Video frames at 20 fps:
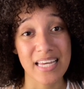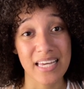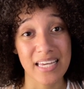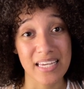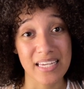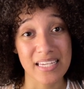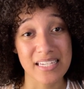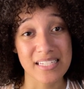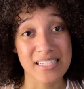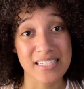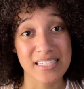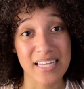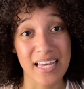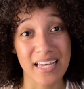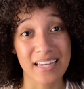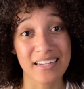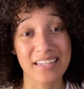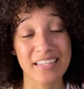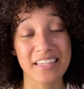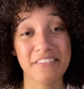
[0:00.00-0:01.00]

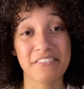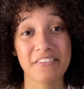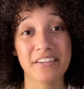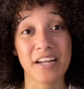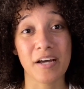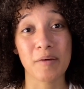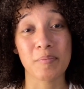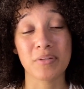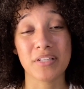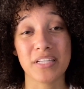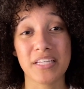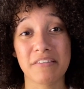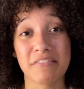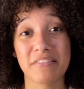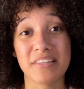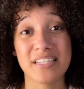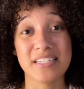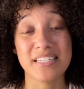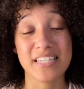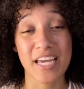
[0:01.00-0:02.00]
days, and even I
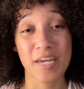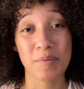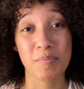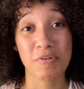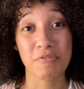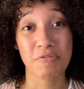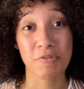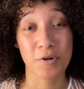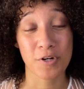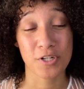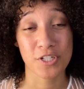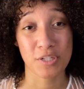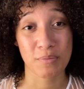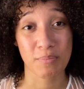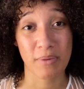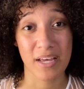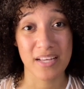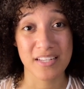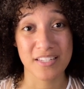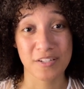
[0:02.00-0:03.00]
believe the day
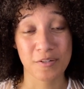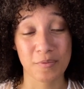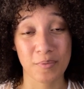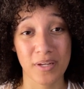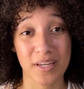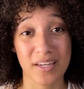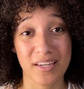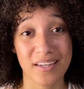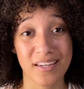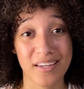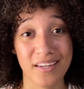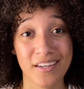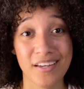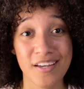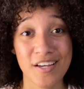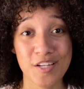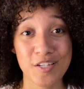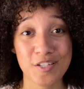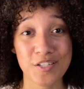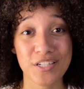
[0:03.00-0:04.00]
before she passed away.
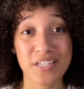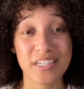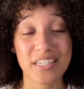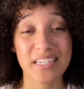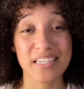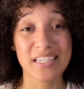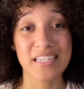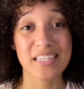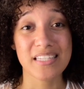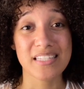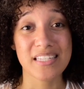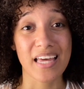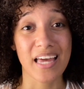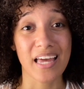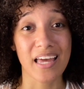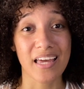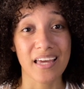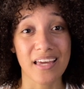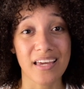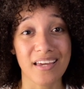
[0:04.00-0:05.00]
She
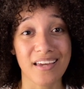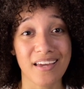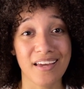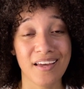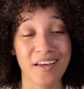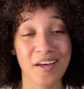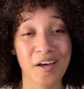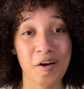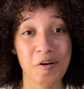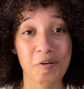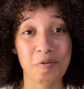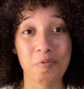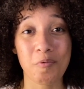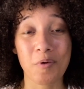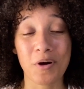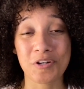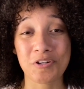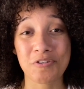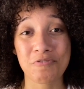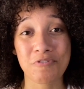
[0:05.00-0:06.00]
is a
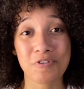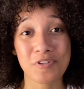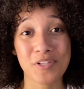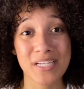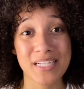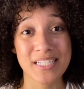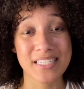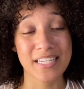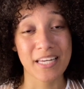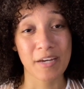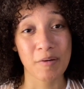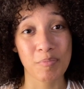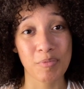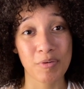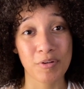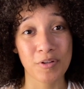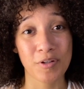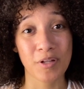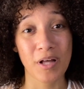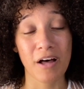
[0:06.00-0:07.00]
wonderful
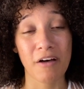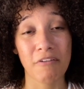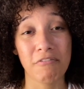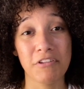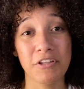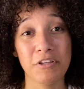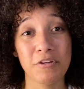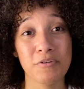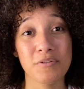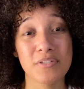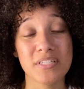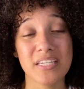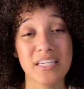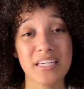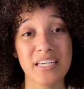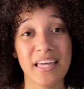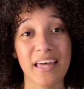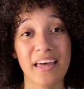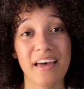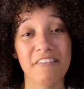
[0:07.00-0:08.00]
example of
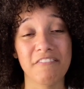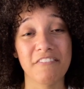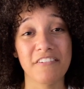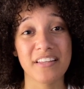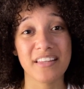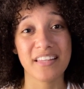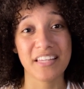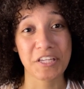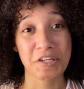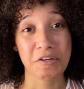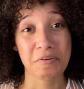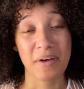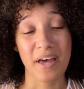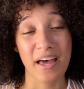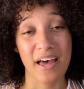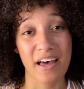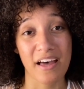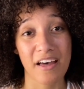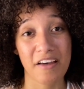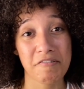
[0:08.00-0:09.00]
using everything
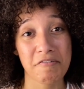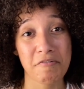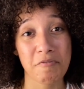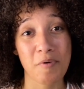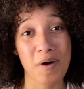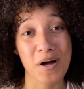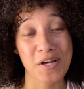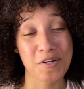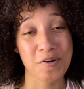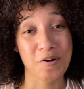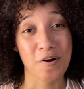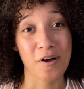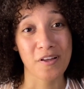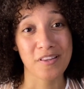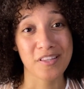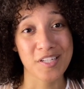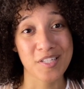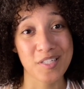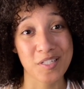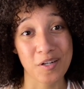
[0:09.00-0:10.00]
you have while
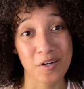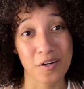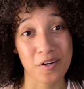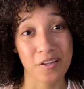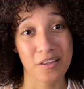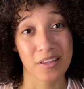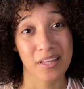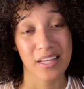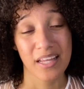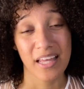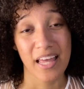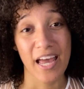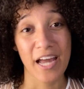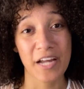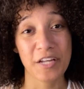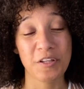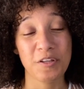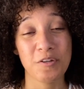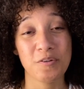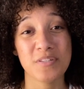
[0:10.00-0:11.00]
you're on this earth
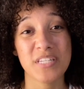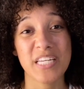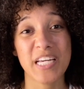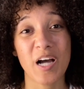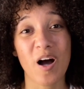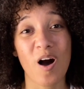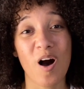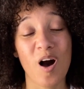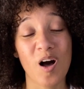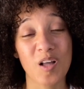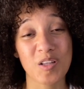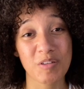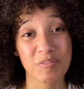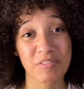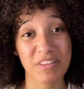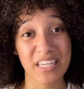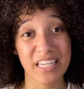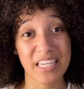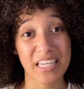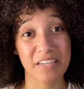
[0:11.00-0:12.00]
and using
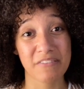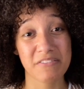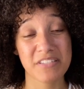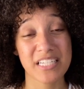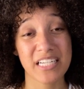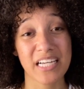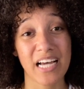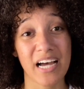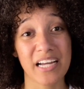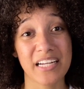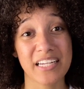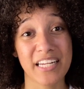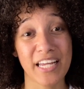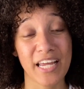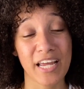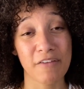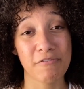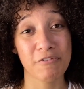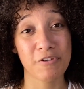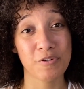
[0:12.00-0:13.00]
all of the gifts
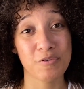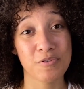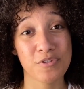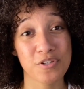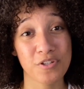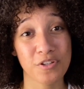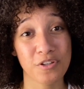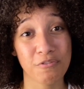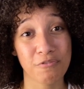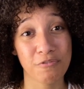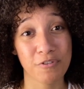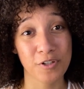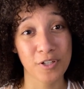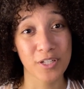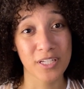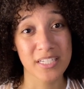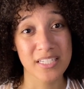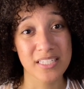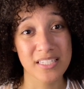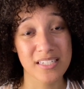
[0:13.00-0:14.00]
God gave you to the
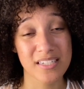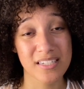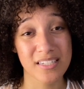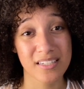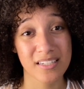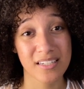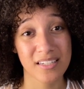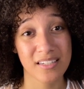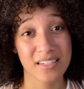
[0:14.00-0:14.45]
fullest